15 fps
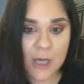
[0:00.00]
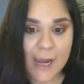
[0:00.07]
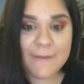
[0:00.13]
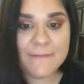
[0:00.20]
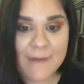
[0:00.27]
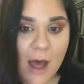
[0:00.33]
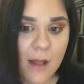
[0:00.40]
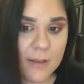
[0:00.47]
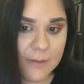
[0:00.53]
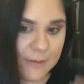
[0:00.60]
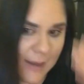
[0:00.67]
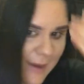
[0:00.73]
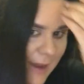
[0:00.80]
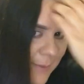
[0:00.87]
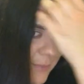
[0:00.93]
after I
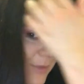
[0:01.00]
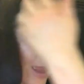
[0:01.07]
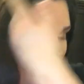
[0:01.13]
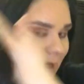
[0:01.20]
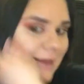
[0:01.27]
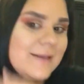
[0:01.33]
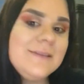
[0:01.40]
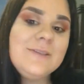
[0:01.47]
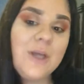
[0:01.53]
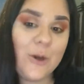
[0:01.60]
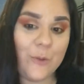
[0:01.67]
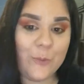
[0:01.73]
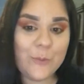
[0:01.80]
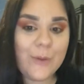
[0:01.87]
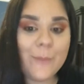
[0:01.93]
felt. Like, I'm
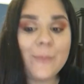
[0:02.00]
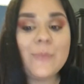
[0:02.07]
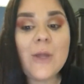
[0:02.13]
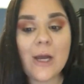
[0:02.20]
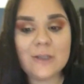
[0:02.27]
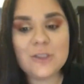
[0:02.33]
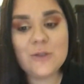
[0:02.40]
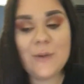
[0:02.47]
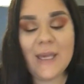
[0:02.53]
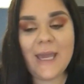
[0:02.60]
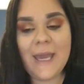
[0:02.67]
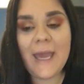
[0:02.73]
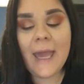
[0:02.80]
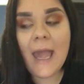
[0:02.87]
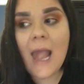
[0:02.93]

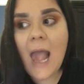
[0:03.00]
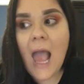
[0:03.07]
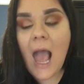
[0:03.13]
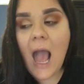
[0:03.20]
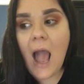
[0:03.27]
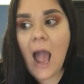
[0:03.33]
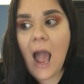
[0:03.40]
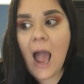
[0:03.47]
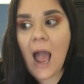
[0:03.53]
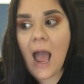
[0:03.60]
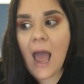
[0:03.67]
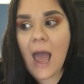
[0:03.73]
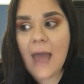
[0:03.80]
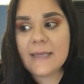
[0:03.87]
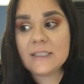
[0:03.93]
not doing it.
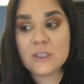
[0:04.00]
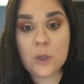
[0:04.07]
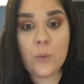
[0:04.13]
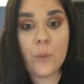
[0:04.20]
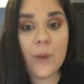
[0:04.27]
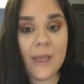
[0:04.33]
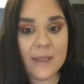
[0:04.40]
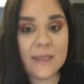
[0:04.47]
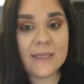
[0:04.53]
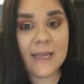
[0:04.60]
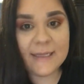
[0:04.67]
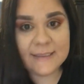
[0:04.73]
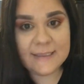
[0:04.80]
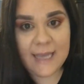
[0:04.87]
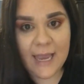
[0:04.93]
So
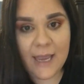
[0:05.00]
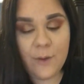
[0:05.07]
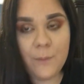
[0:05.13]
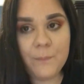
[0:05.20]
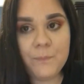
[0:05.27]
the next